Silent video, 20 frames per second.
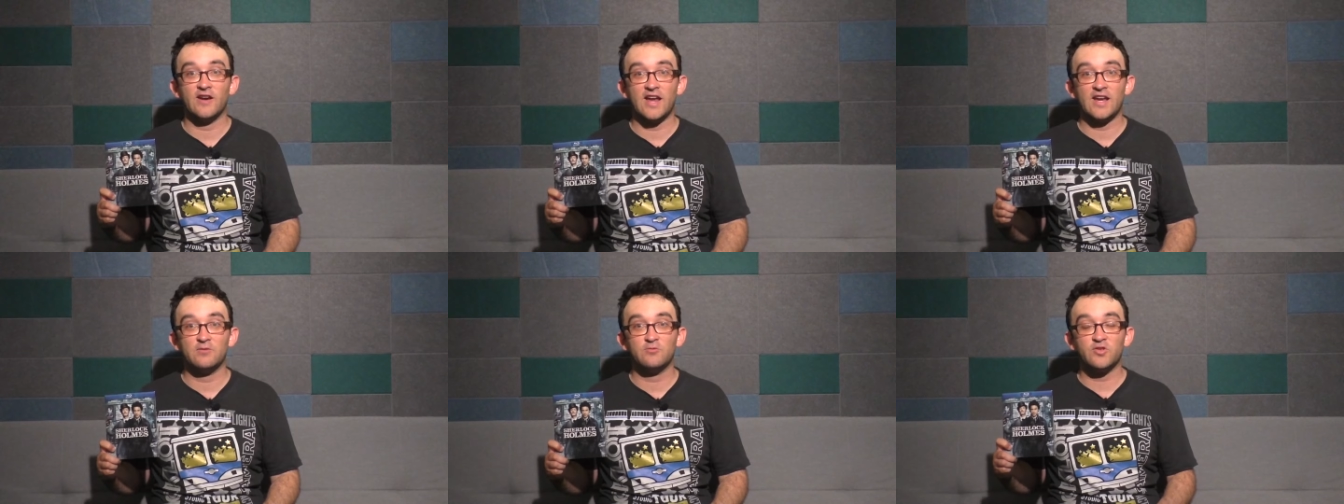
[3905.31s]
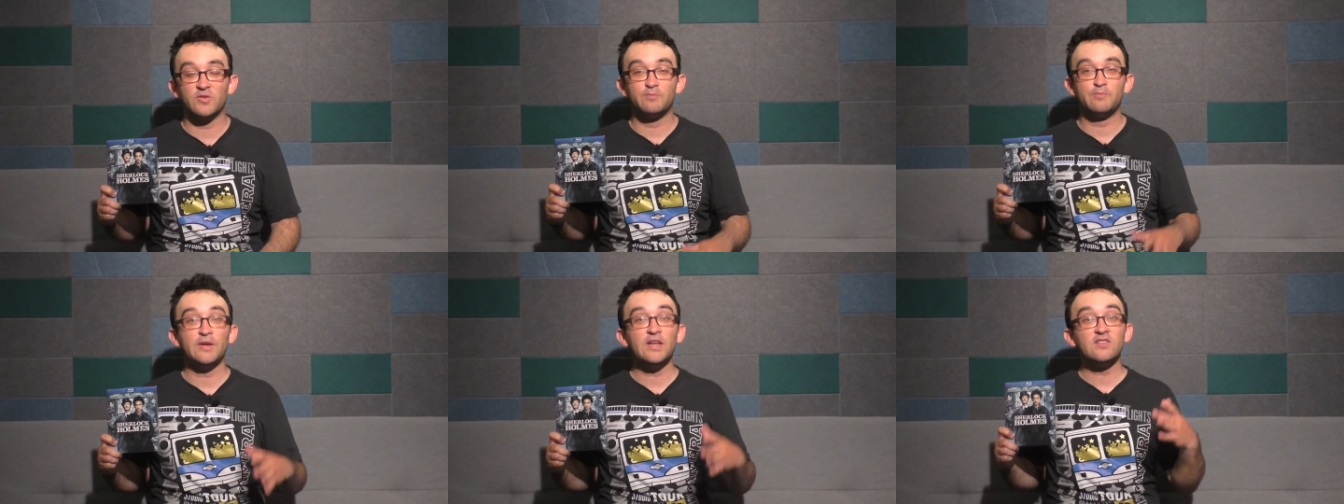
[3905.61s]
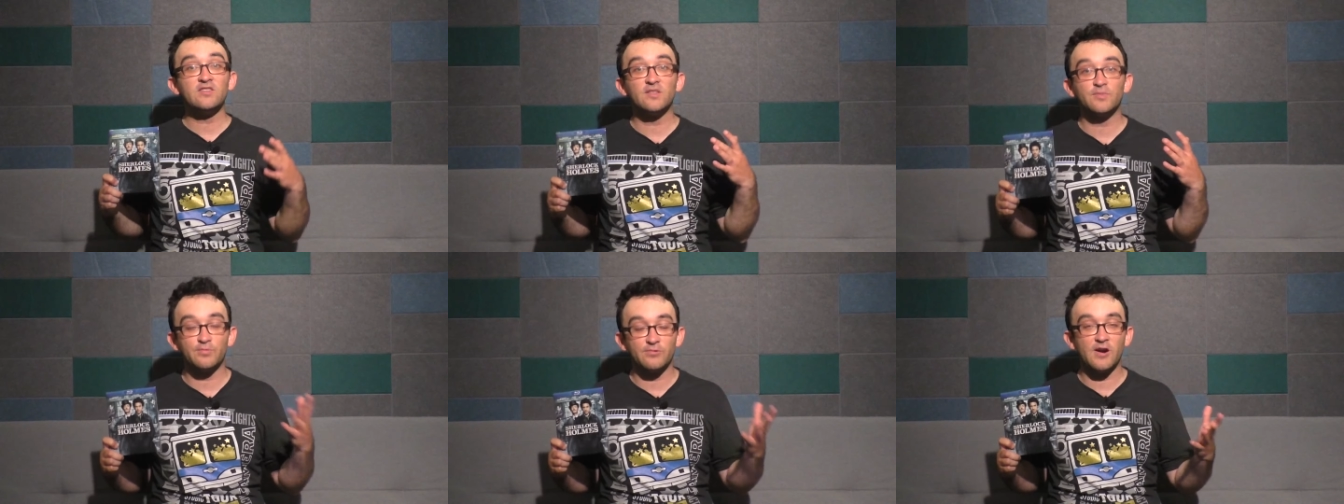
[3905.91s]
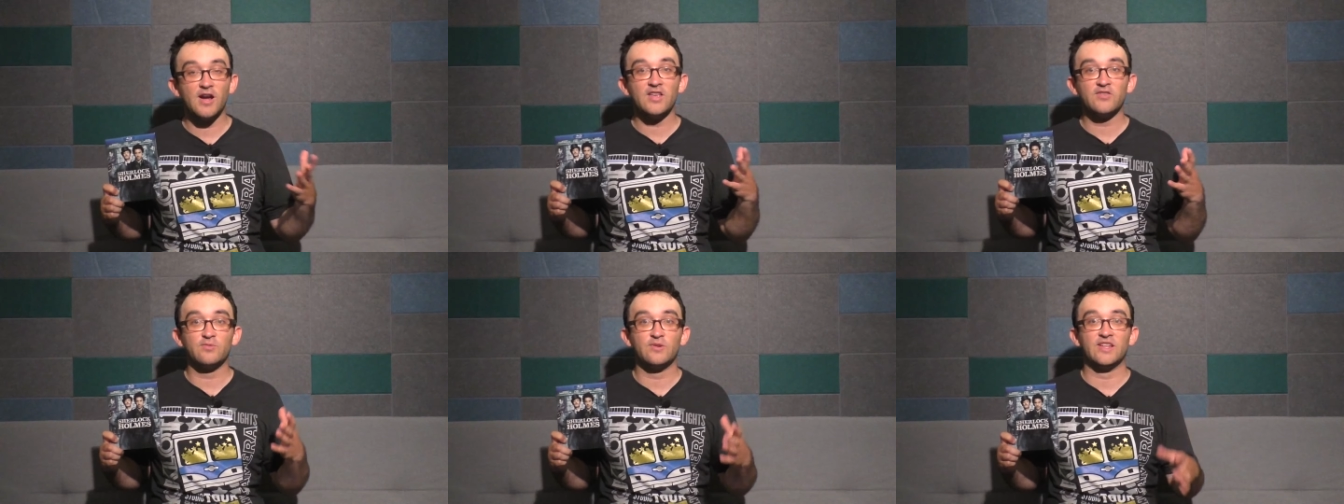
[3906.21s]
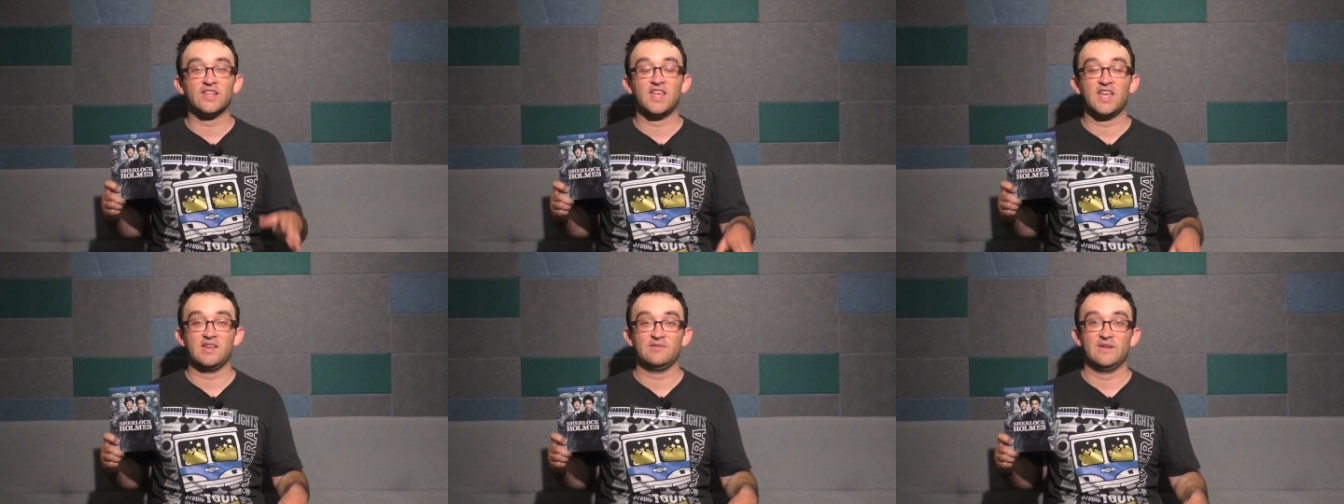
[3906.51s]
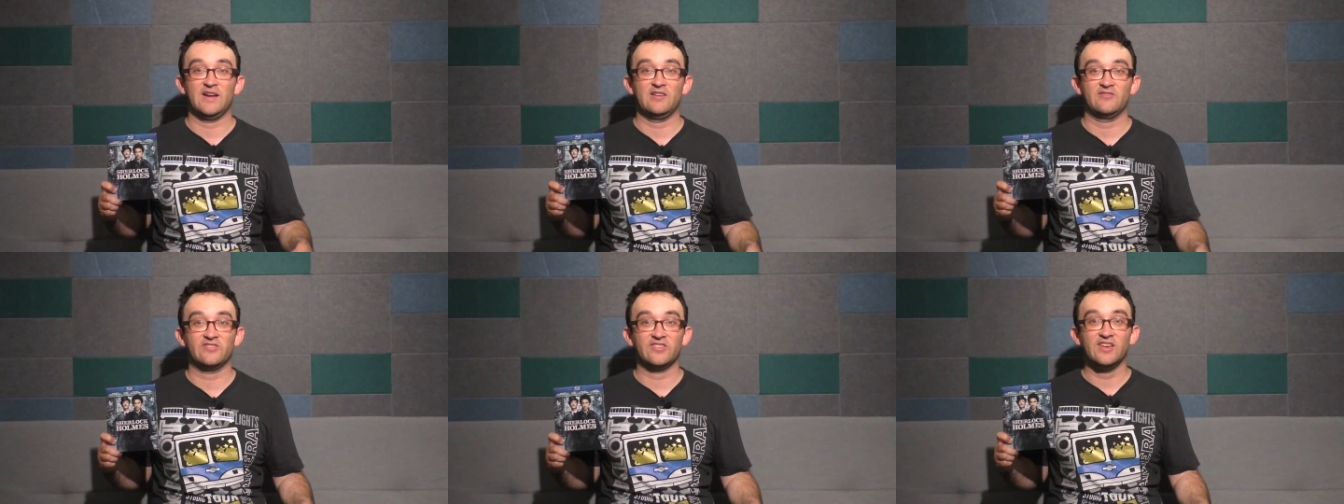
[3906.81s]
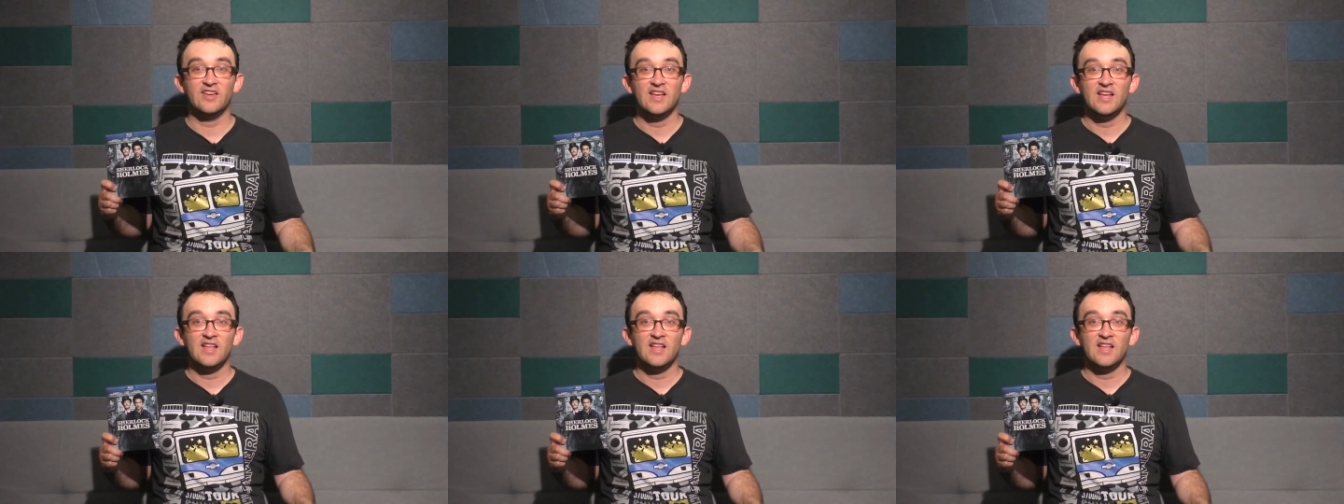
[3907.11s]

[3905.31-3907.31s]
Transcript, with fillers: and it was a big surprise when it came out.